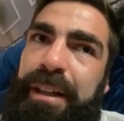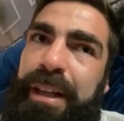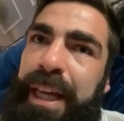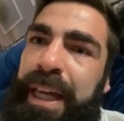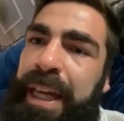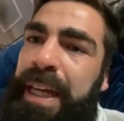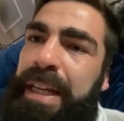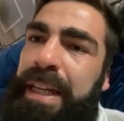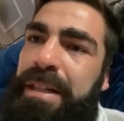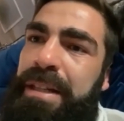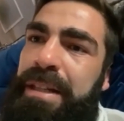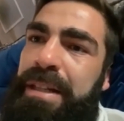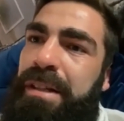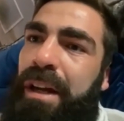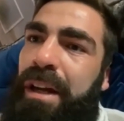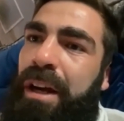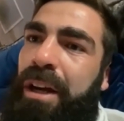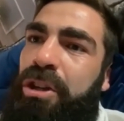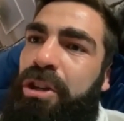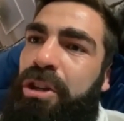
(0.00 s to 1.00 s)
is.
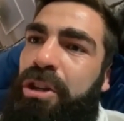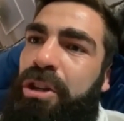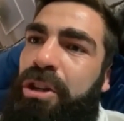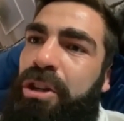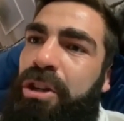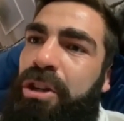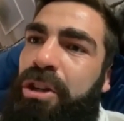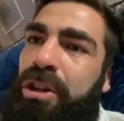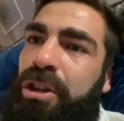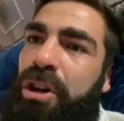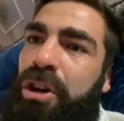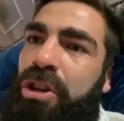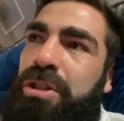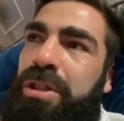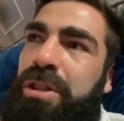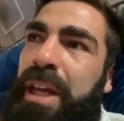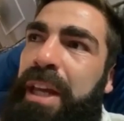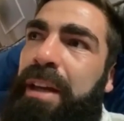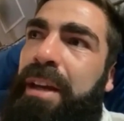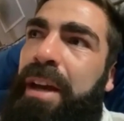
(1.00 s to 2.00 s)
Like I
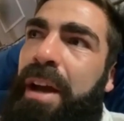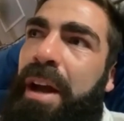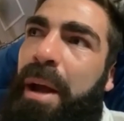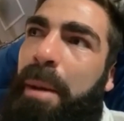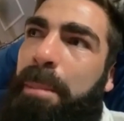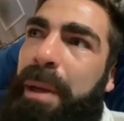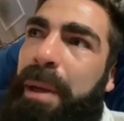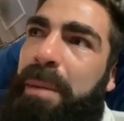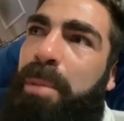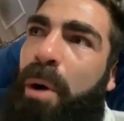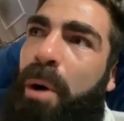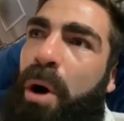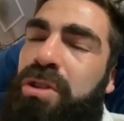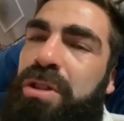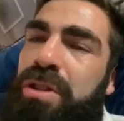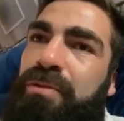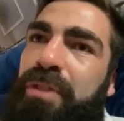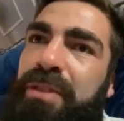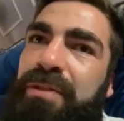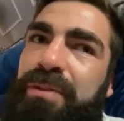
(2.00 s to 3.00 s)
just think being
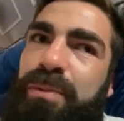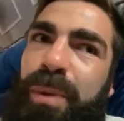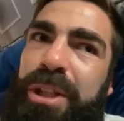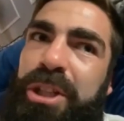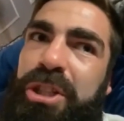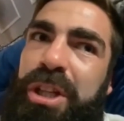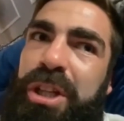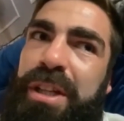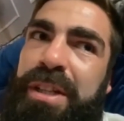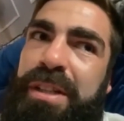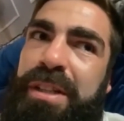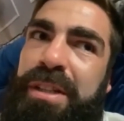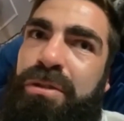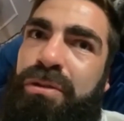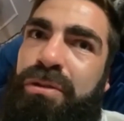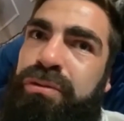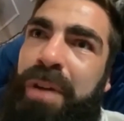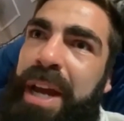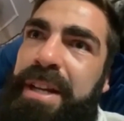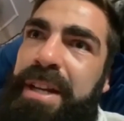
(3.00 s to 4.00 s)
positive, even when shit is
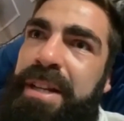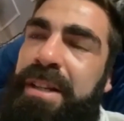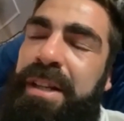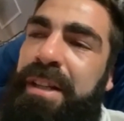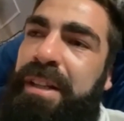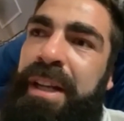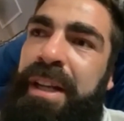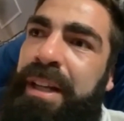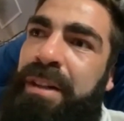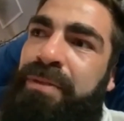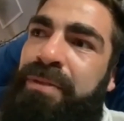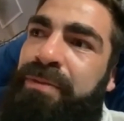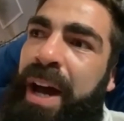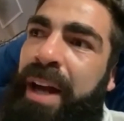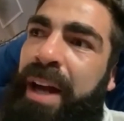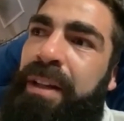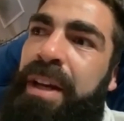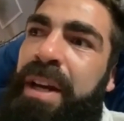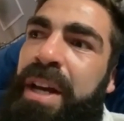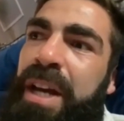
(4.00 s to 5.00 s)
crazy and hitting the fan,
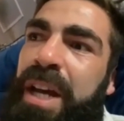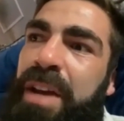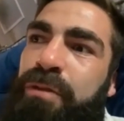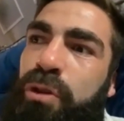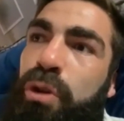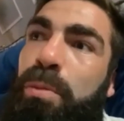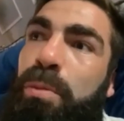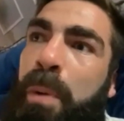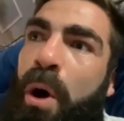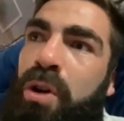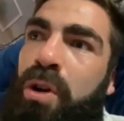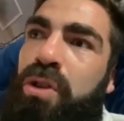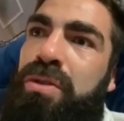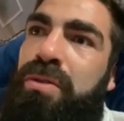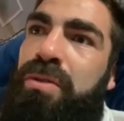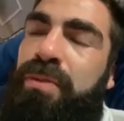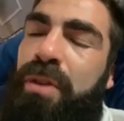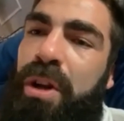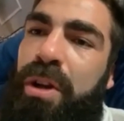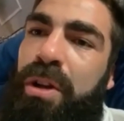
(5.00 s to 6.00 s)
if you're positive,
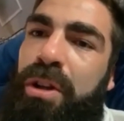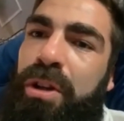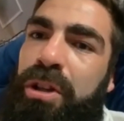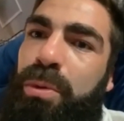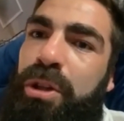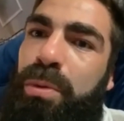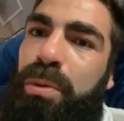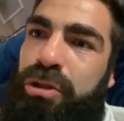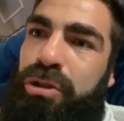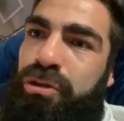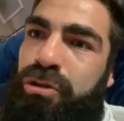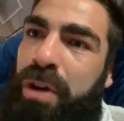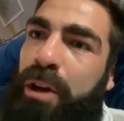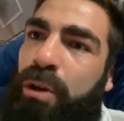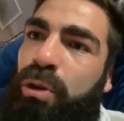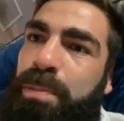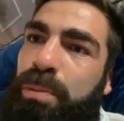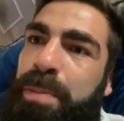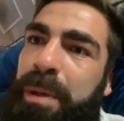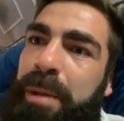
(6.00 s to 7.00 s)
you will attract
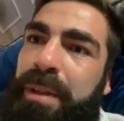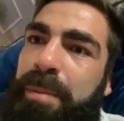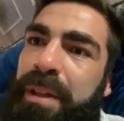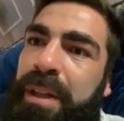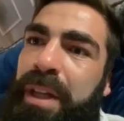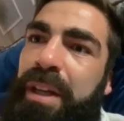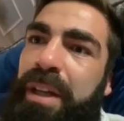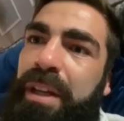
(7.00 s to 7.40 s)
good people to you.